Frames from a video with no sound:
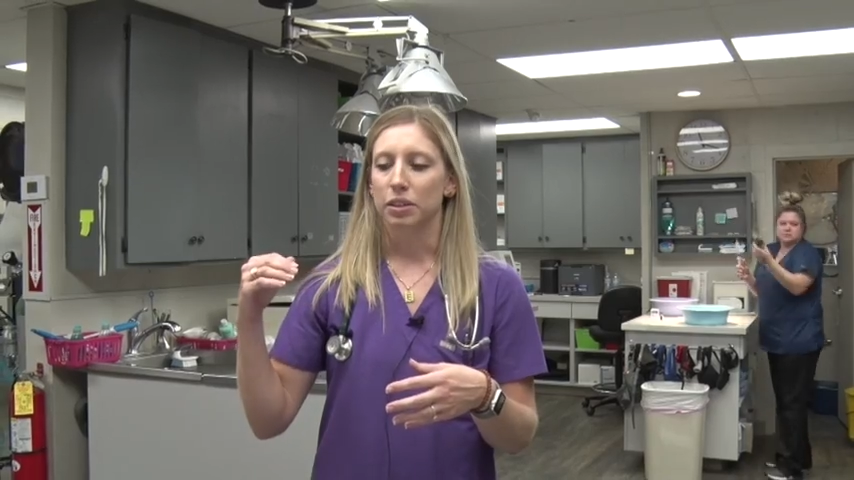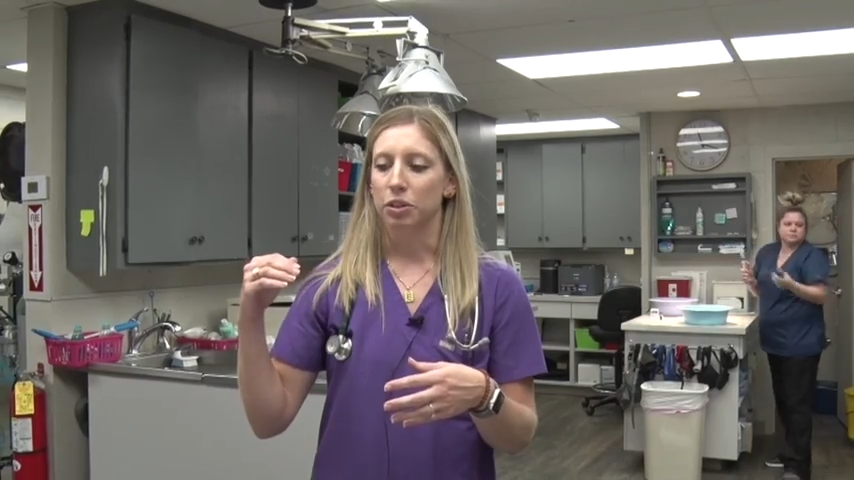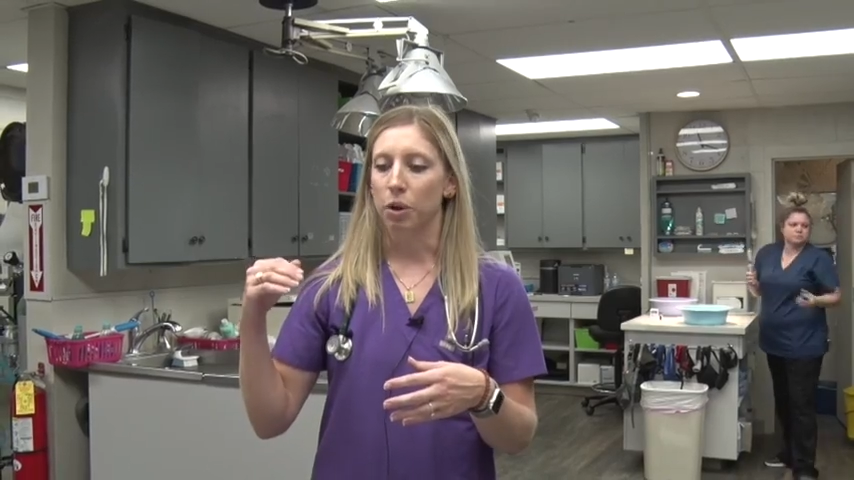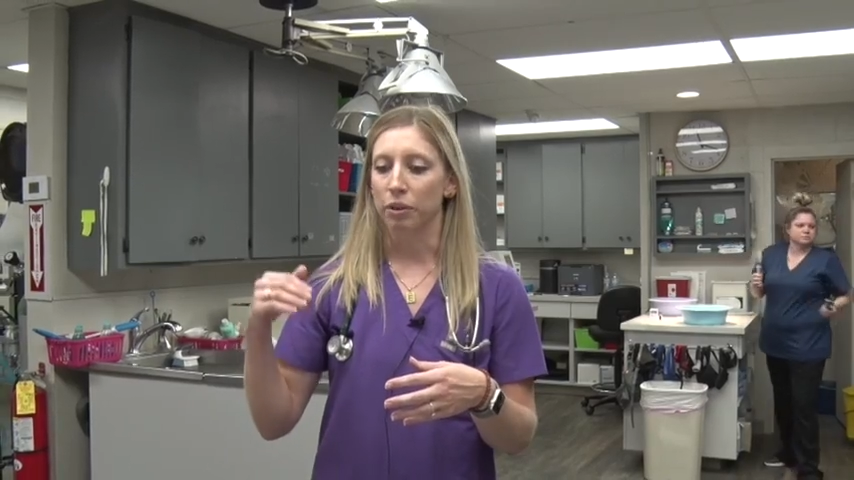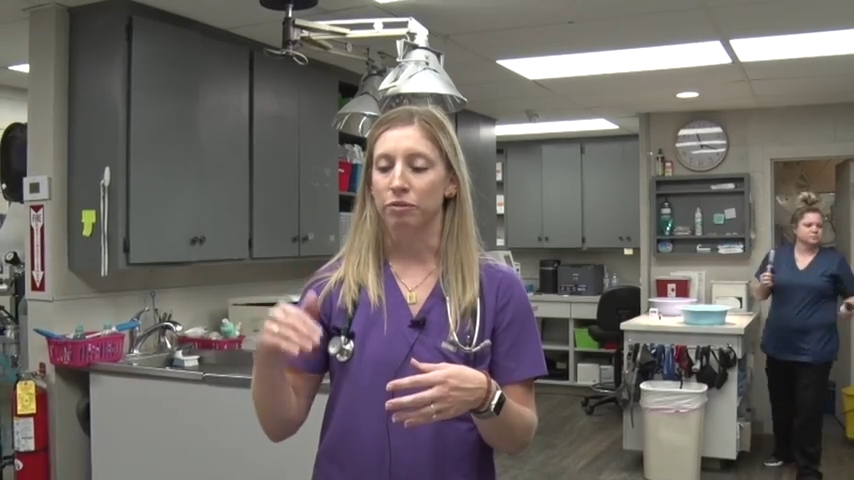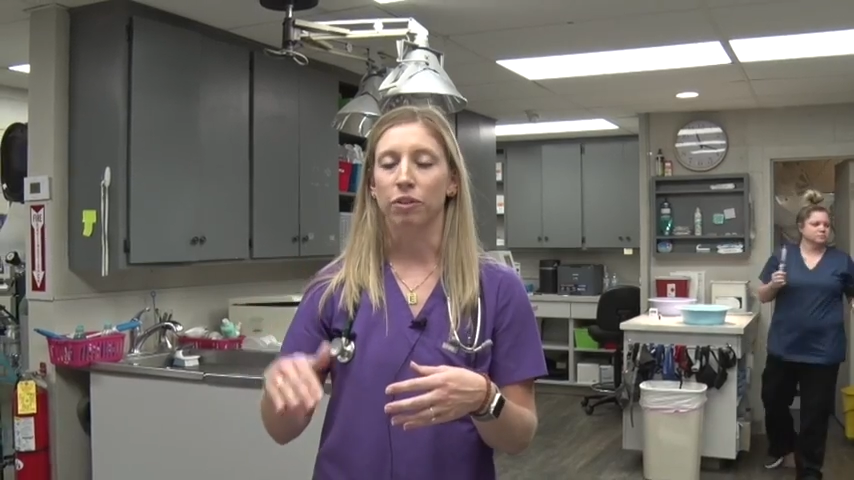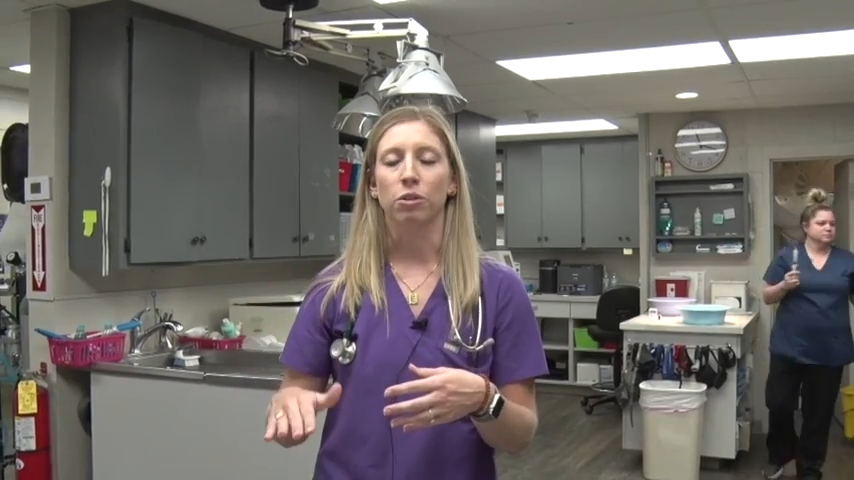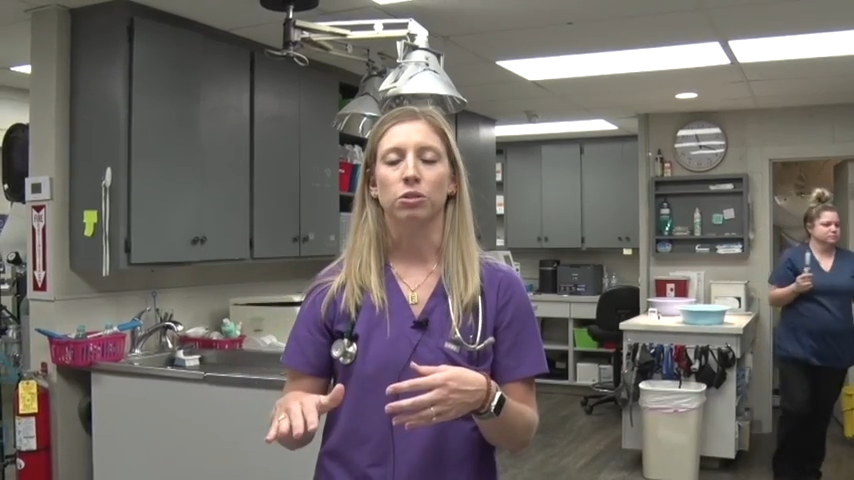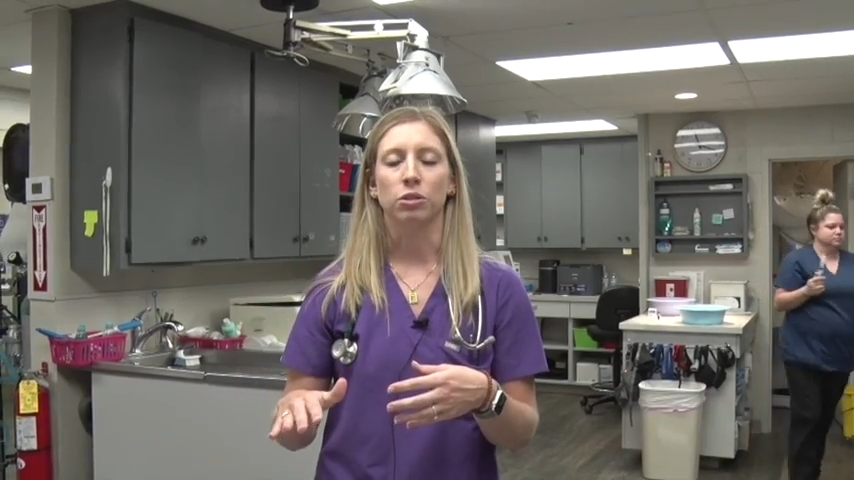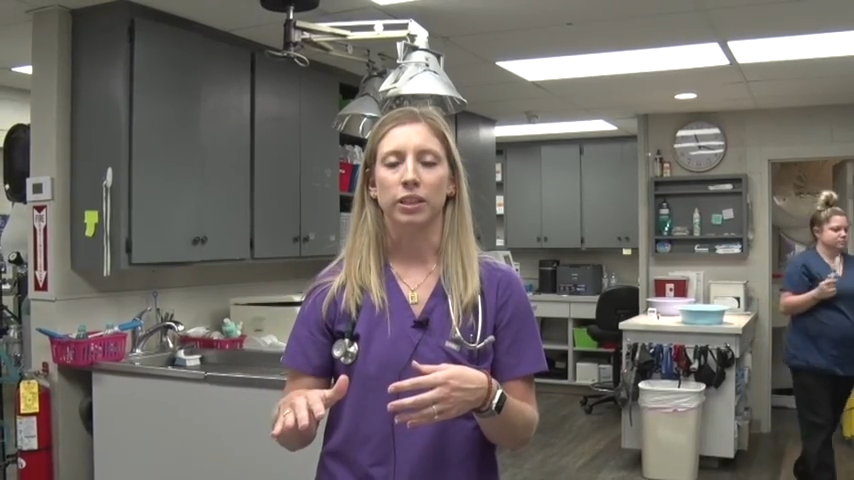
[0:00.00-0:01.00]
going
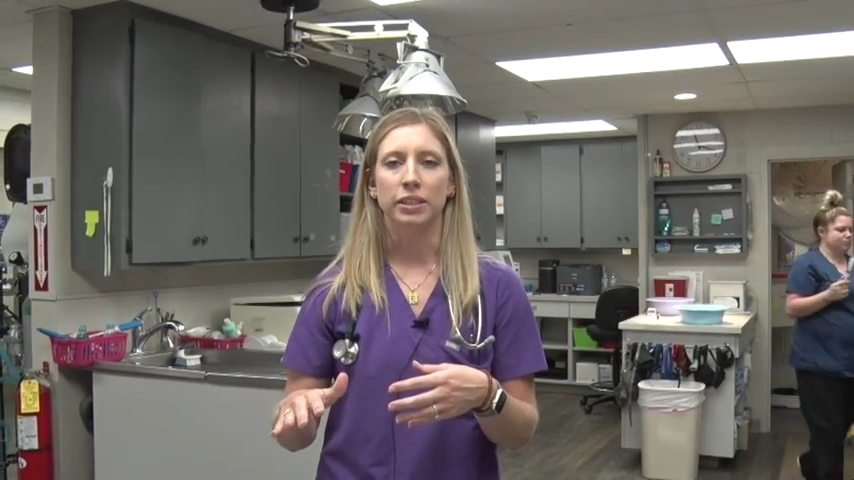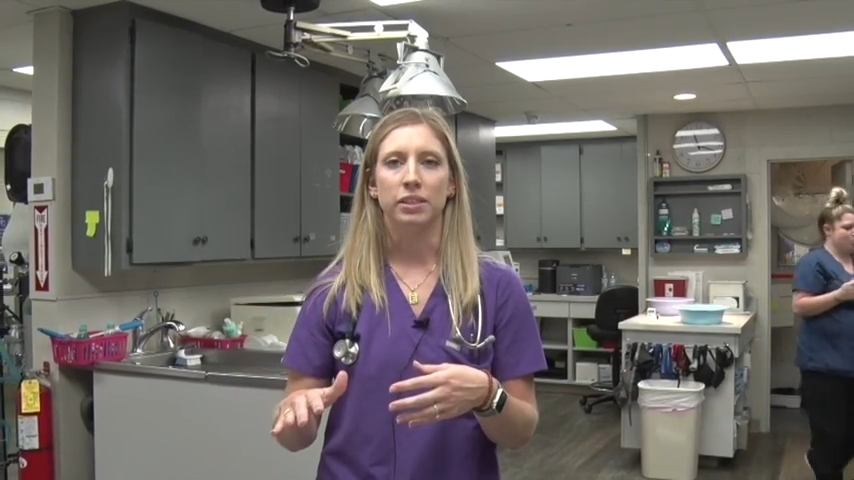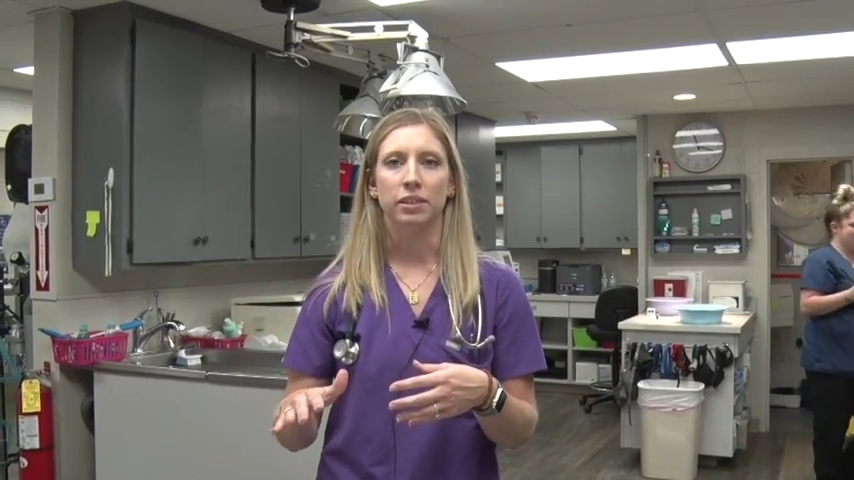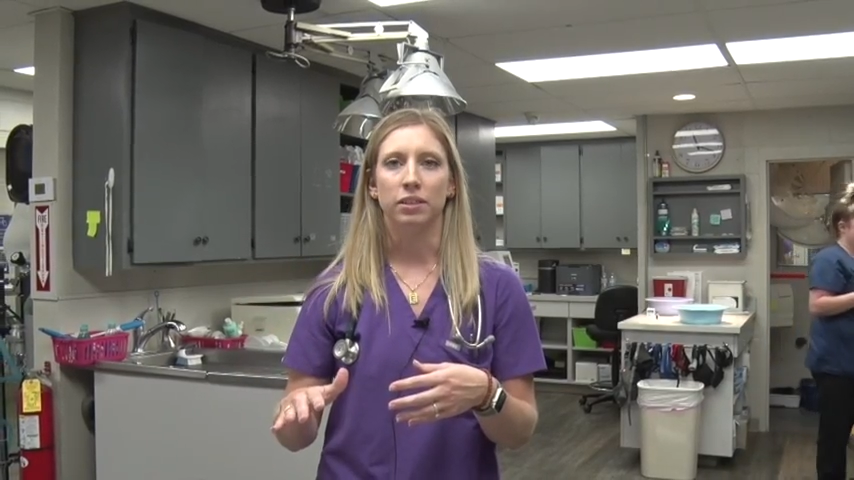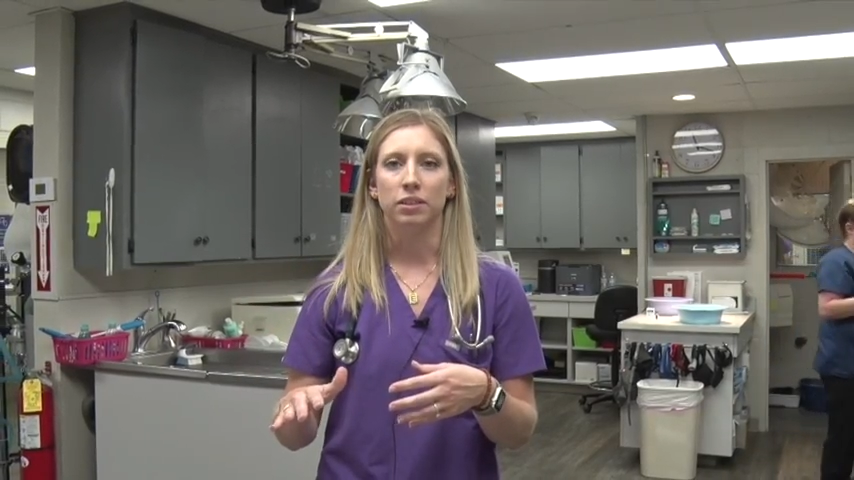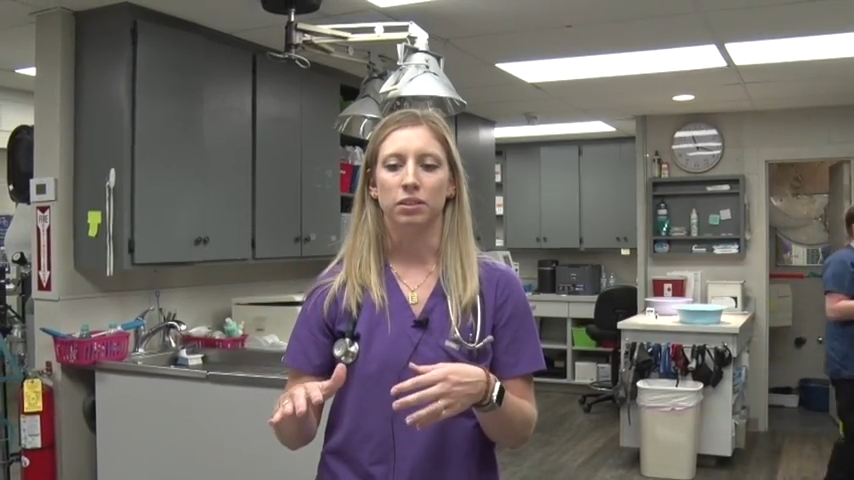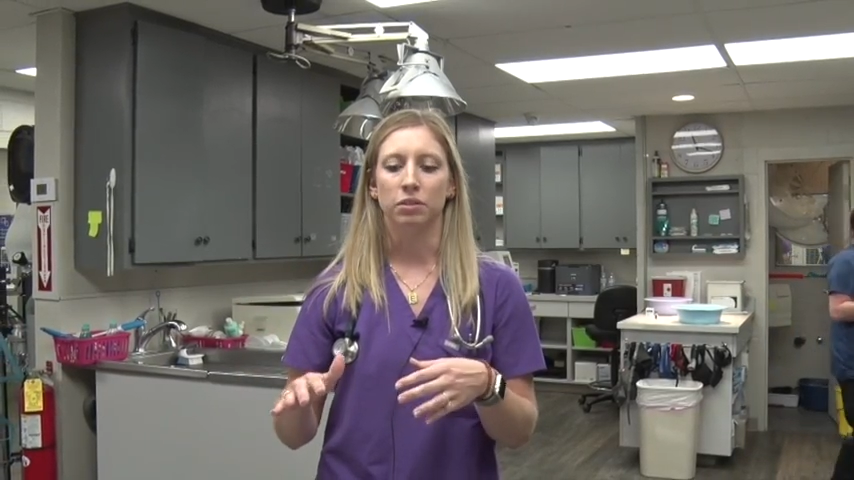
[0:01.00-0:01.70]
further into